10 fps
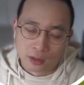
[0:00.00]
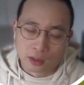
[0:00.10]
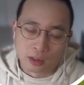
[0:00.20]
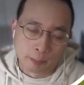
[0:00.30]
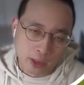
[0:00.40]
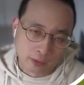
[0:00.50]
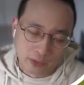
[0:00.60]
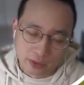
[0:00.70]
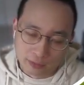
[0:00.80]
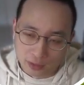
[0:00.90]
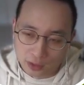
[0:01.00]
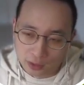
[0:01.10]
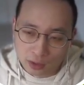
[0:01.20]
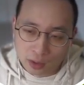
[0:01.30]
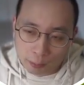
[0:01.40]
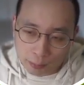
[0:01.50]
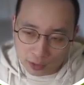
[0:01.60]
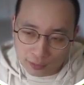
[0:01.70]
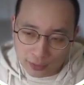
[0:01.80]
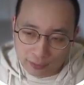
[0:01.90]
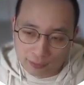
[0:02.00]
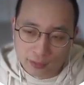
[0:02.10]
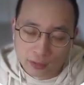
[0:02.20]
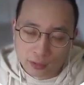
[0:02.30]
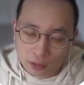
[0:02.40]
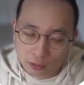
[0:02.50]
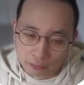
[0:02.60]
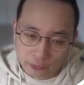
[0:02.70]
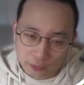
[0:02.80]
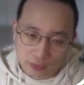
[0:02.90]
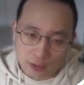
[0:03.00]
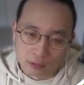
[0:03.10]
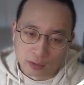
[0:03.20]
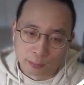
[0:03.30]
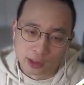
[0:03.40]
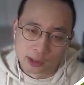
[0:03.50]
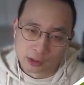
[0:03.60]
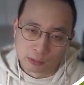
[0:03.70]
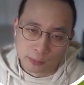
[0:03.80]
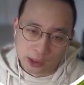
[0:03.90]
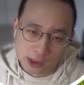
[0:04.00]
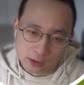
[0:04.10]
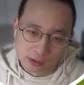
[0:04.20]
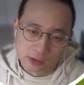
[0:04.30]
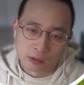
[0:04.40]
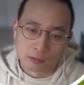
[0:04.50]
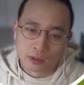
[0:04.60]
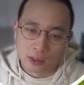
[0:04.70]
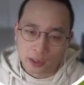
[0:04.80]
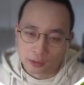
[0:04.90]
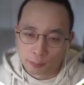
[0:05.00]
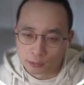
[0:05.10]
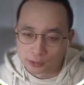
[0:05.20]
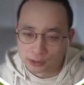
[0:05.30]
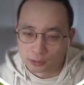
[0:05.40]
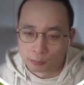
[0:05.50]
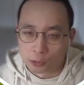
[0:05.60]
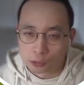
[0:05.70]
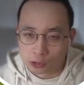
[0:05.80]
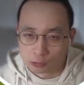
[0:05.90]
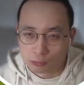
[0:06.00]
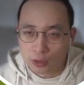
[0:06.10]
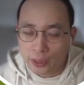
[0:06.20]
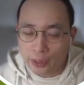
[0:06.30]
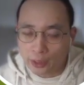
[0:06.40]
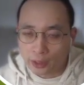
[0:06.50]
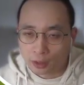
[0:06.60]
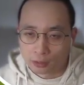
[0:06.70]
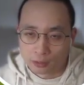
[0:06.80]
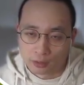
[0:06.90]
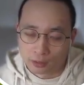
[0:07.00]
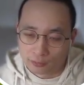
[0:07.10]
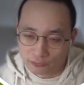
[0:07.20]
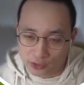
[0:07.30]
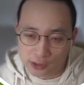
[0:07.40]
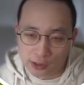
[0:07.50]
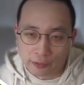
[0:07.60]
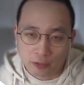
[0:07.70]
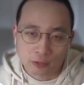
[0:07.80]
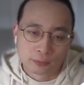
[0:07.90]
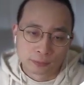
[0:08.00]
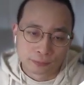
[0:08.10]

combined with a block list to filter out potential malicious code at both the module and function level.